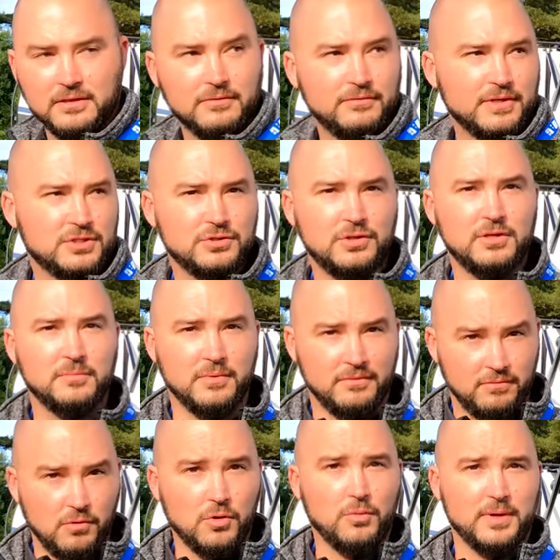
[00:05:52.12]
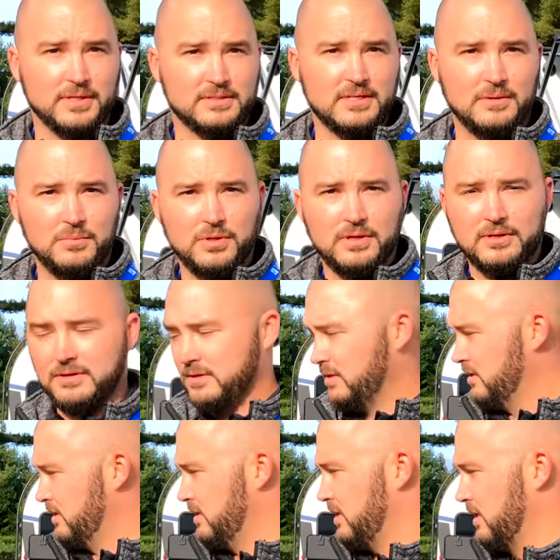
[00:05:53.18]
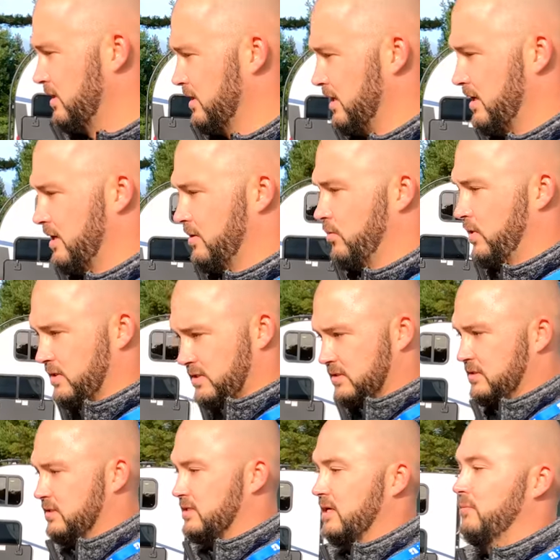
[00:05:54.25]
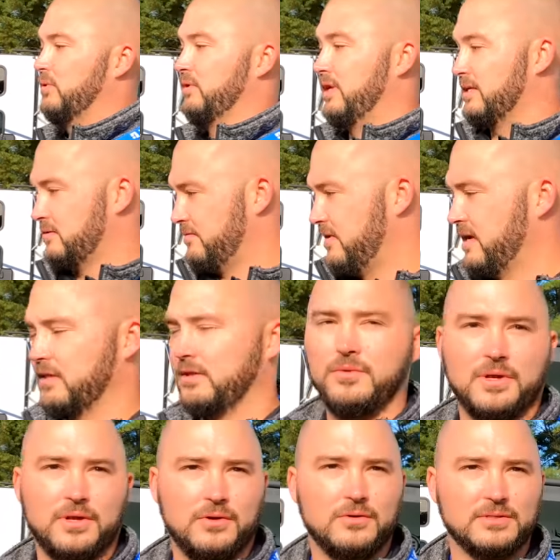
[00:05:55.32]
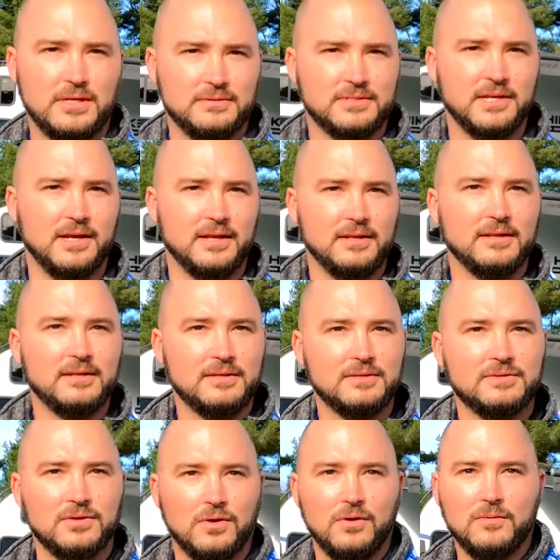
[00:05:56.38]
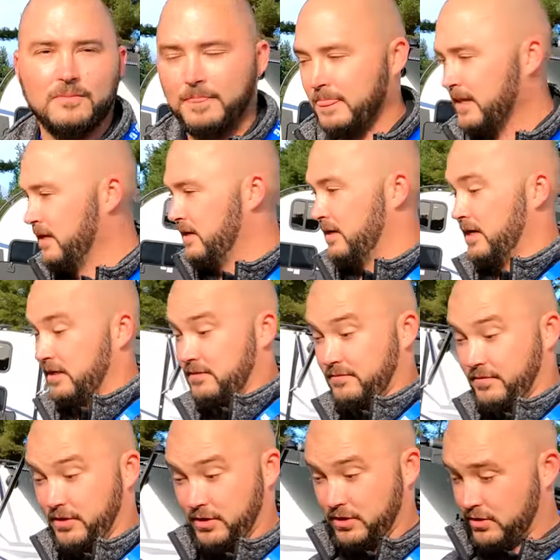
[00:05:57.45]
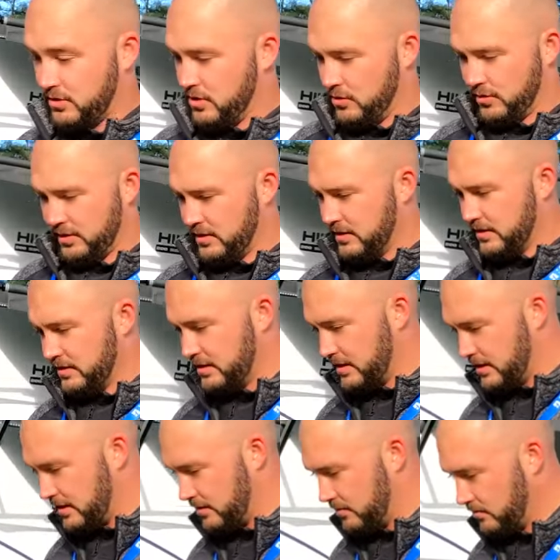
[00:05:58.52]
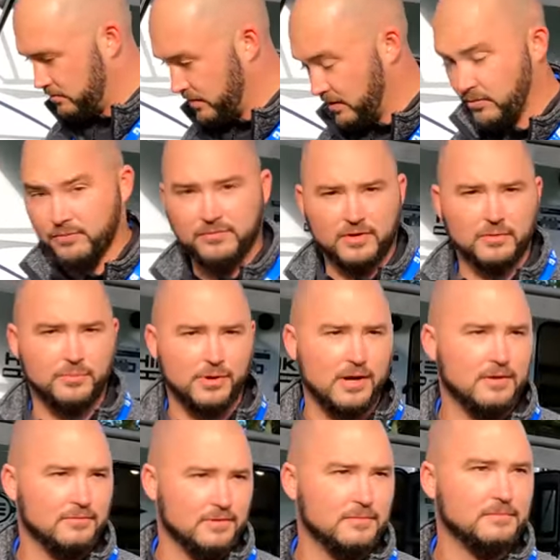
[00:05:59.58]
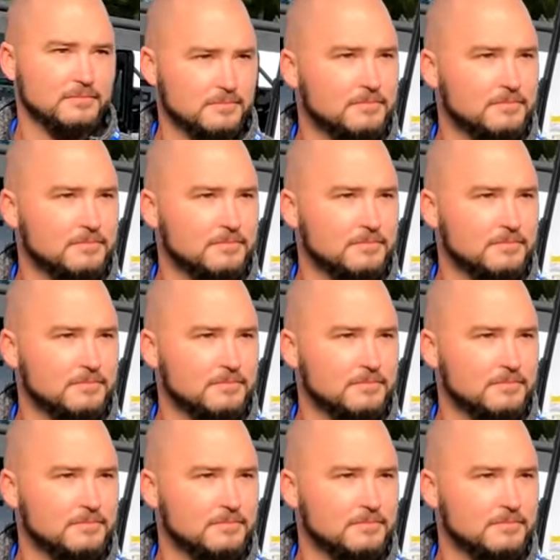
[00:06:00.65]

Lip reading: individually before we assemble it. And then once it's assembled, that's finally when it goes outside. So yeah, it's a very good coating, and we're very proud of it.